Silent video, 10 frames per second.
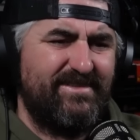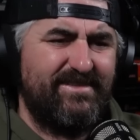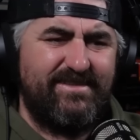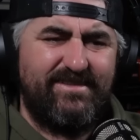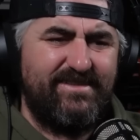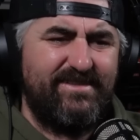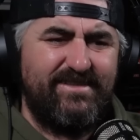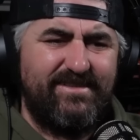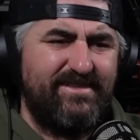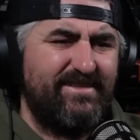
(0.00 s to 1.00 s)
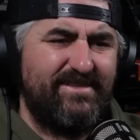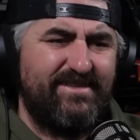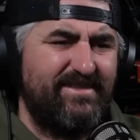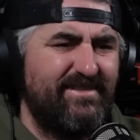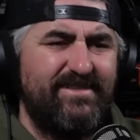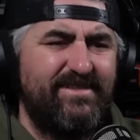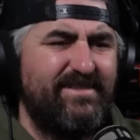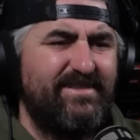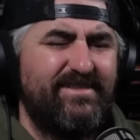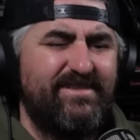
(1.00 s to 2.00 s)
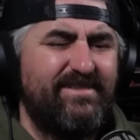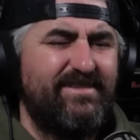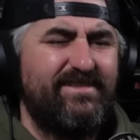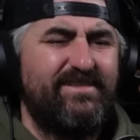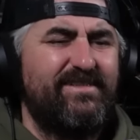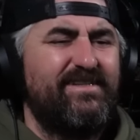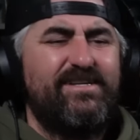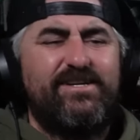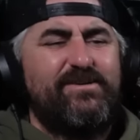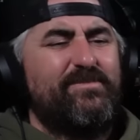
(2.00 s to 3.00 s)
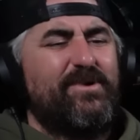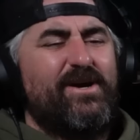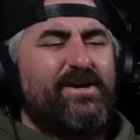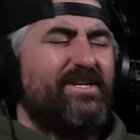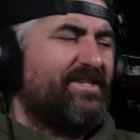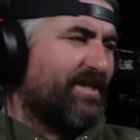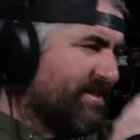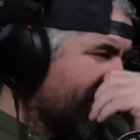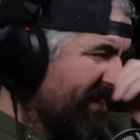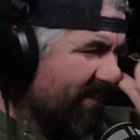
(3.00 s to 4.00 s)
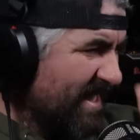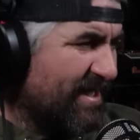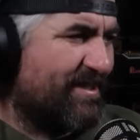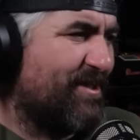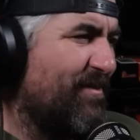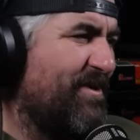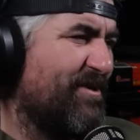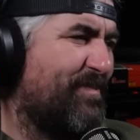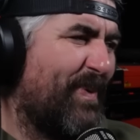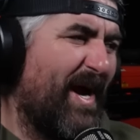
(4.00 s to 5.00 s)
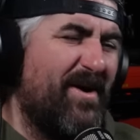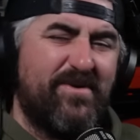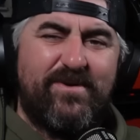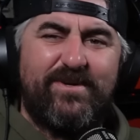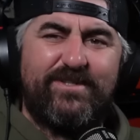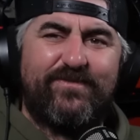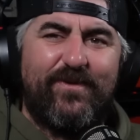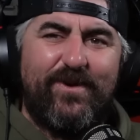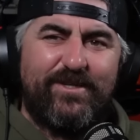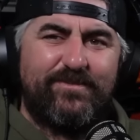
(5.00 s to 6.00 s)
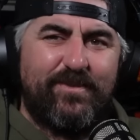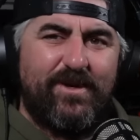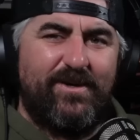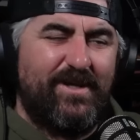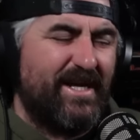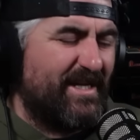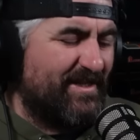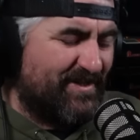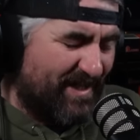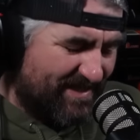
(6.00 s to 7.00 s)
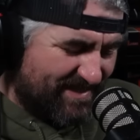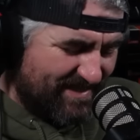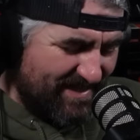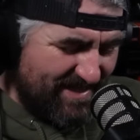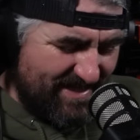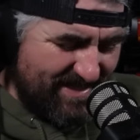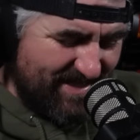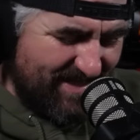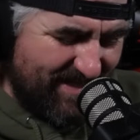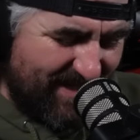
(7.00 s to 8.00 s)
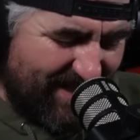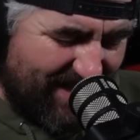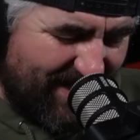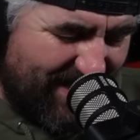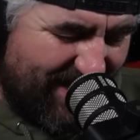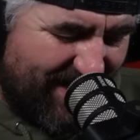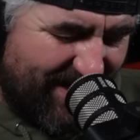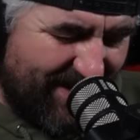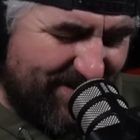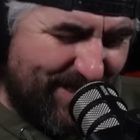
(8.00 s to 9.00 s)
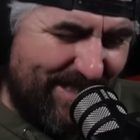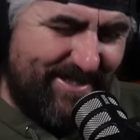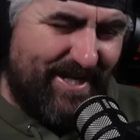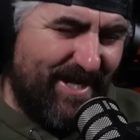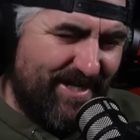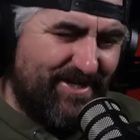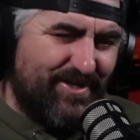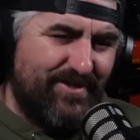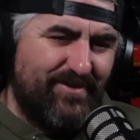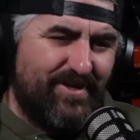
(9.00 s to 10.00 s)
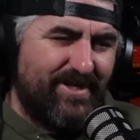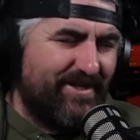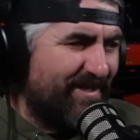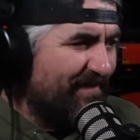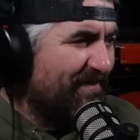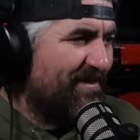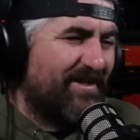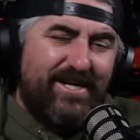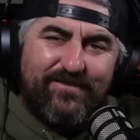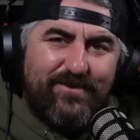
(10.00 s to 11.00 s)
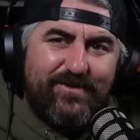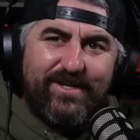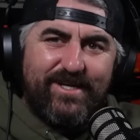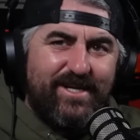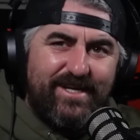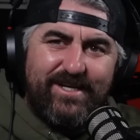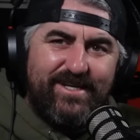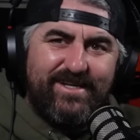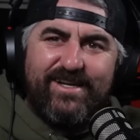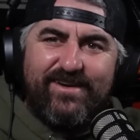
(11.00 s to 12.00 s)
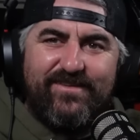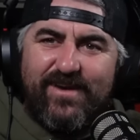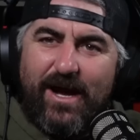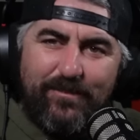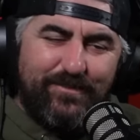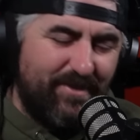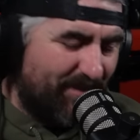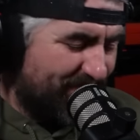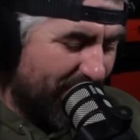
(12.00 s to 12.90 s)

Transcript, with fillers: you know where to find me. Bro, he's just, he's got so much power in his voice, bro. Like it just, it just hits you on a different level than any, uh, I'm, I'm